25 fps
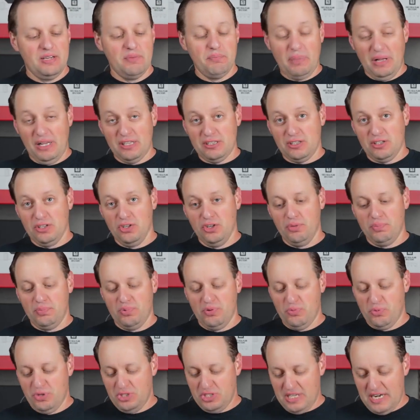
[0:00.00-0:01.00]
belt loop,
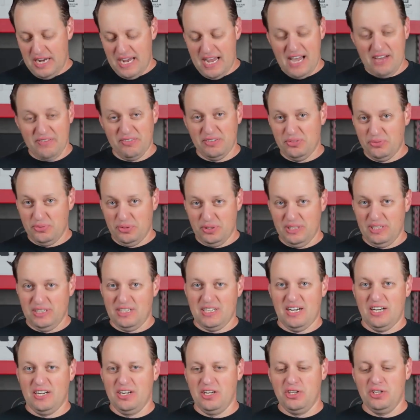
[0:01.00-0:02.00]
which I haven't really
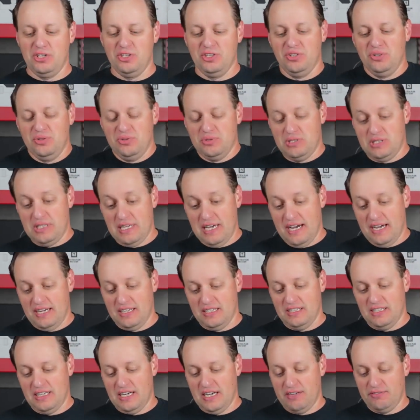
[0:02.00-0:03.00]
kind of used
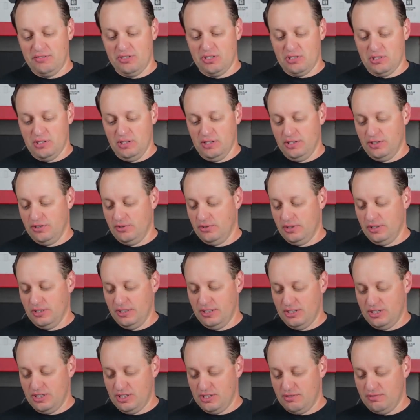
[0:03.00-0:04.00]
yet. I've just
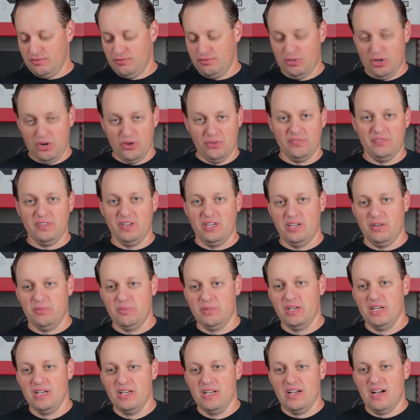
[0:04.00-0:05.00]
literally just thrown them,
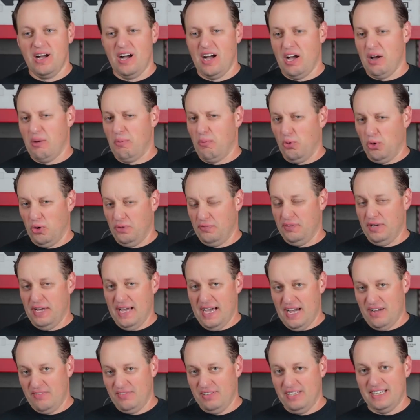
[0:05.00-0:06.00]
or if you
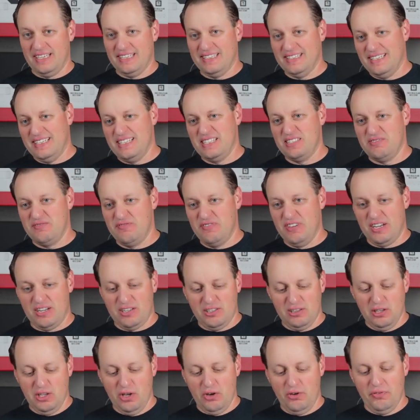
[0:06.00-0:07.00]
have like nice thick
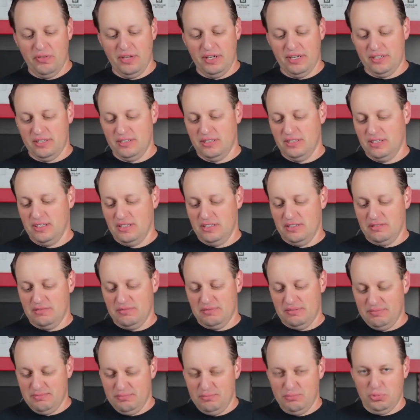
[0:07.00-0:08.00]
clothing,
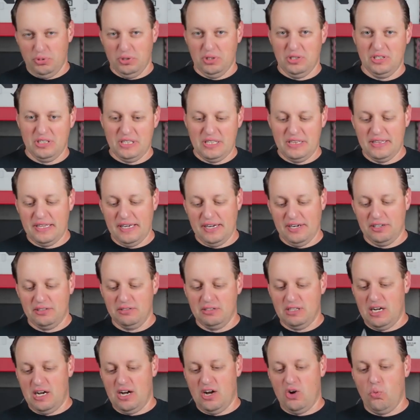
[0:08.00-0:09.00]
put it in there.
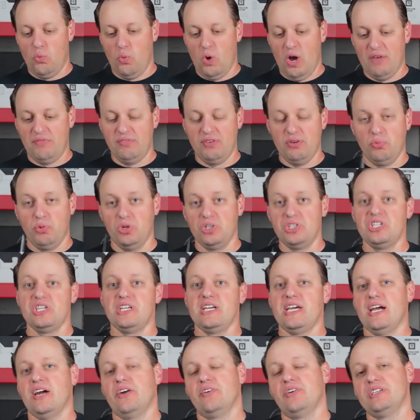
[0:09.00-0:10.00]
Wifey, when she
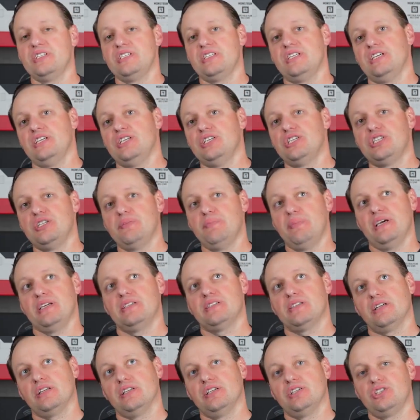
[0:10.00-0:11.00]
carries these, she
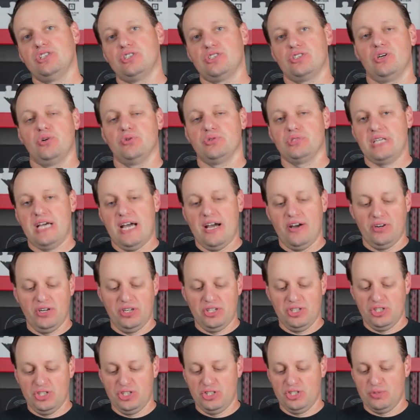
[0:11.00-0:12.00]
basically just goes out
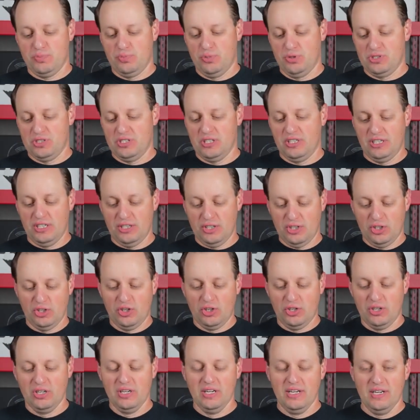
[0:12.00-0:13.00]
and she just puts it in
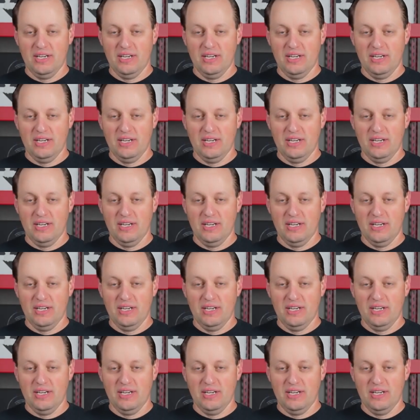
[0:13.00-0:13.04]
her